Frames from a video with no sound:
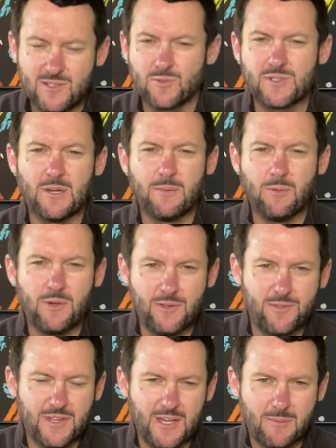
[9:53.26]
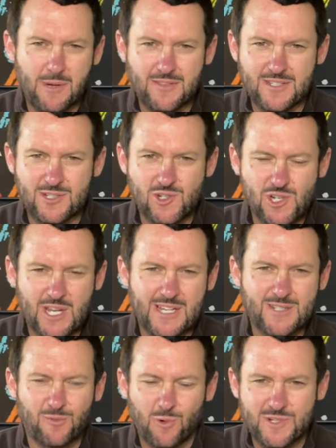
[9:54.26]
So tell me what you think about this
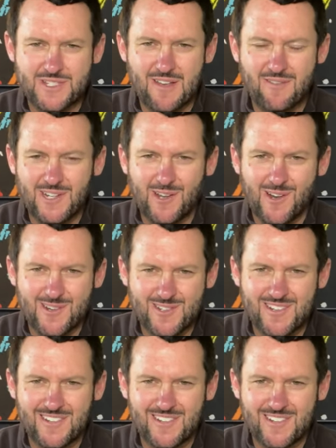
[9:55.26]
GX470 auction.